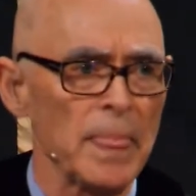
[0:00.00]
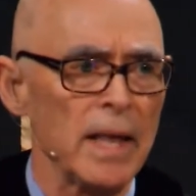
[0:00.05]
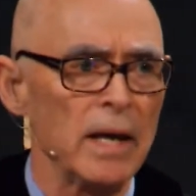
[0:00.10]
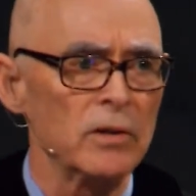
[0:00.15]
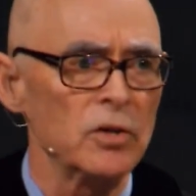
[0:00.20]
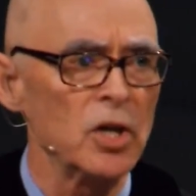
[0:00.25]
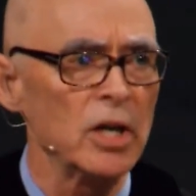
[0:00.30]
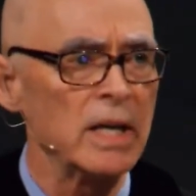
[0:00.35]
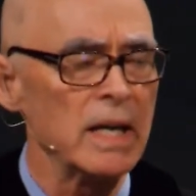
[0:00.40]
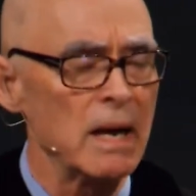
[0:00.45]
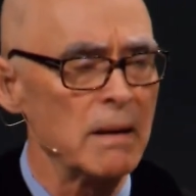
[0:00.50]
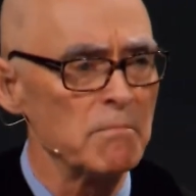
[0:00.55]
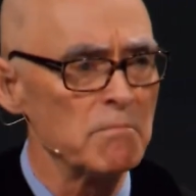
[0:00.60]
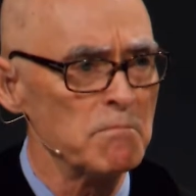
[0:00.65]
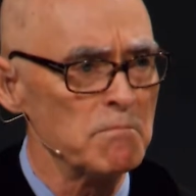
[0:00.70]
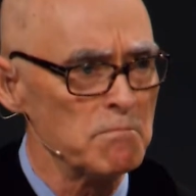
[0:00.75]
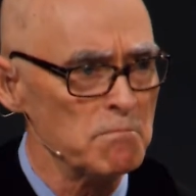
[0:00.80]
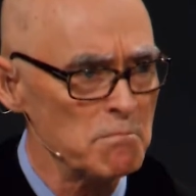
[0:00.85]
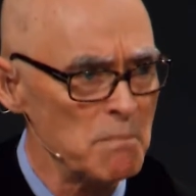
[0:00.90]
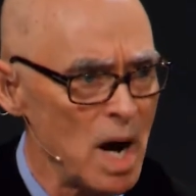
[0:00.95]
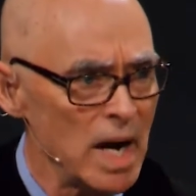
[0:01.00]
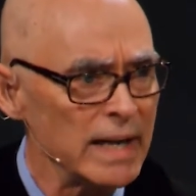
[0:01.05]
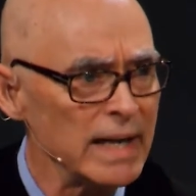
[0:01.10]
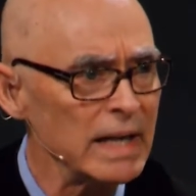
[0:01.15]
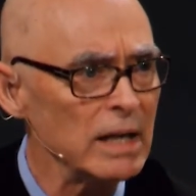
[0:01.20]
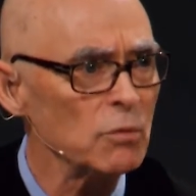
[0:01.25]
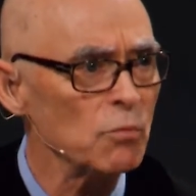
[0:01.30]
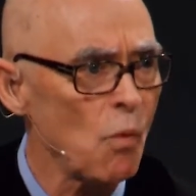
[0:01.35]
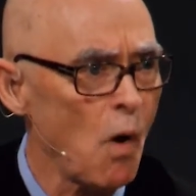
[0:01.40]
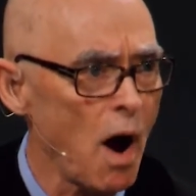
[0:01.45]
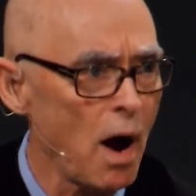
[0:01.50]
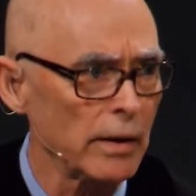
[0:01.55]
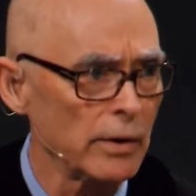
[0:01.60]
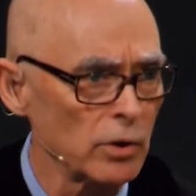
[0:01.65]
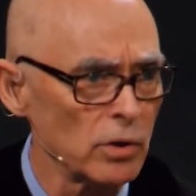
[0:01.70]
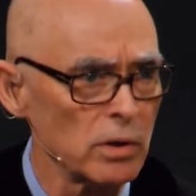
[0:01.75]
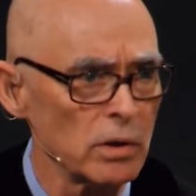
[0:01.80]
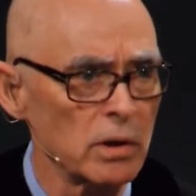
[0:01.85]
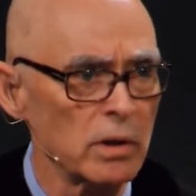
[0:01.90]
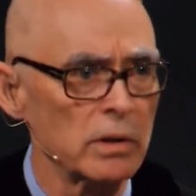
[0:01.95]
to get muddy
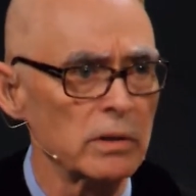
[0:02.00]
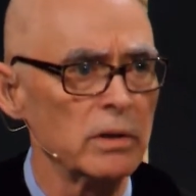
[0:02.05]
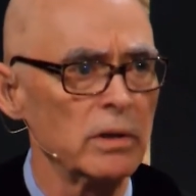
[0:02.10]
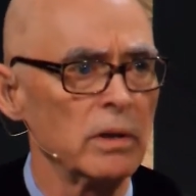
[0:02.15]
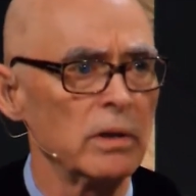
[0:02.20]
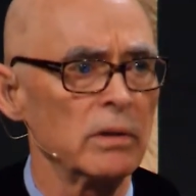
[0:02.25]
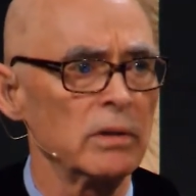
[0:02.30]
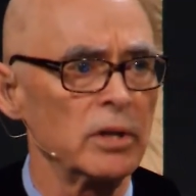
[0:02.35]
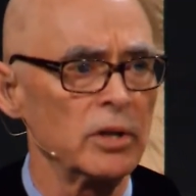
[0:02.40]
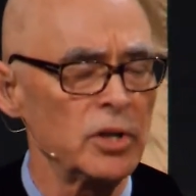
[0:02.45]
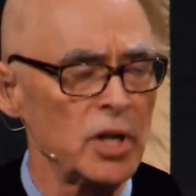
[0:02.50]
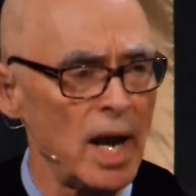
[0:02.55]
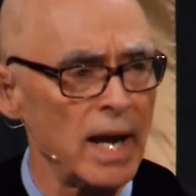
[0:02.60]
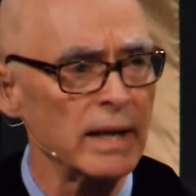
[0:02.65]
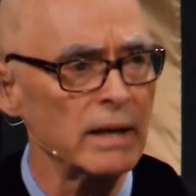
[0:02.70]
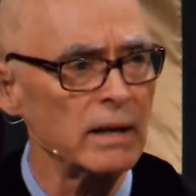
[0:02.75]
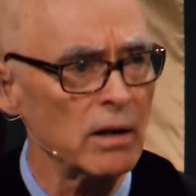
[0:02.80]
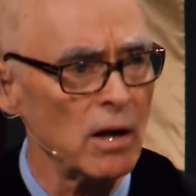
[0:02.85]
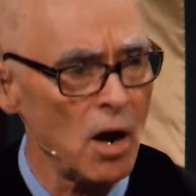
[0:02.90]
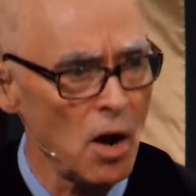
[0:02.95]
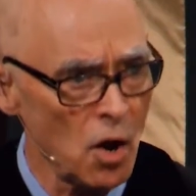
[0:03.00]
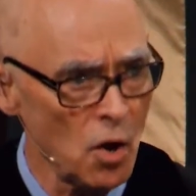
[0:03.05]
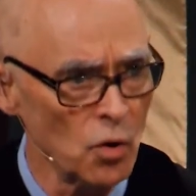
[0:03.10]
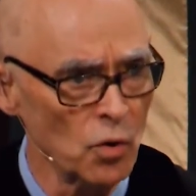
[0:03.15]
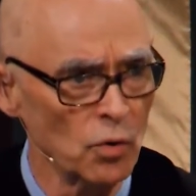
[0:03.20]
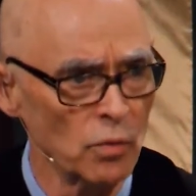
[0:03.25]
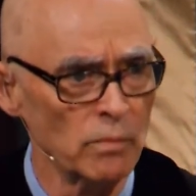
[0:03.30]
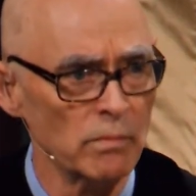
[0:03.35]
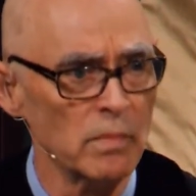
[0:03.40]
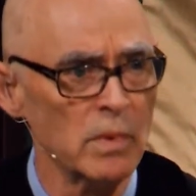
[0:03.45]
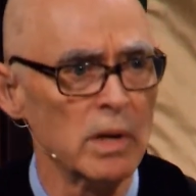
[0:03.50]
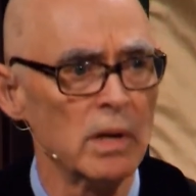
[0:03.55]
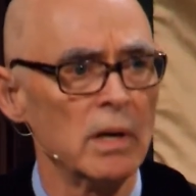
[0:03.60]
water to take home